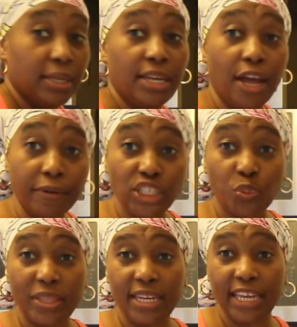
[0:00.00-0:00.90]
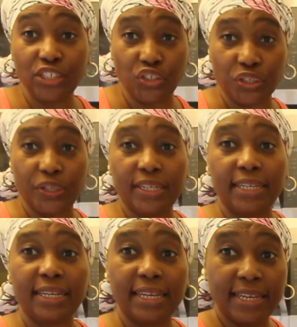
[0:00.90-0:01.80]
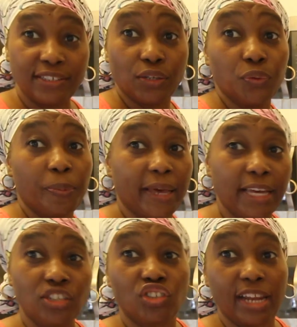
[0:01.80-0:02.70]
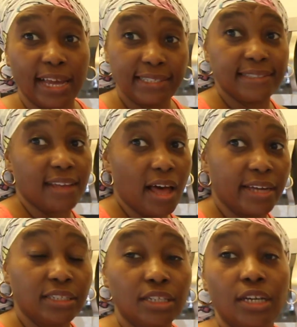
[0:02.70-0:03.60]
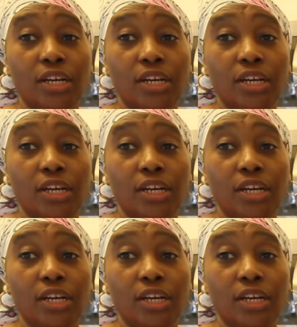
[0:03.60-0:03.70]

Nourish with Nature is a new page that I designed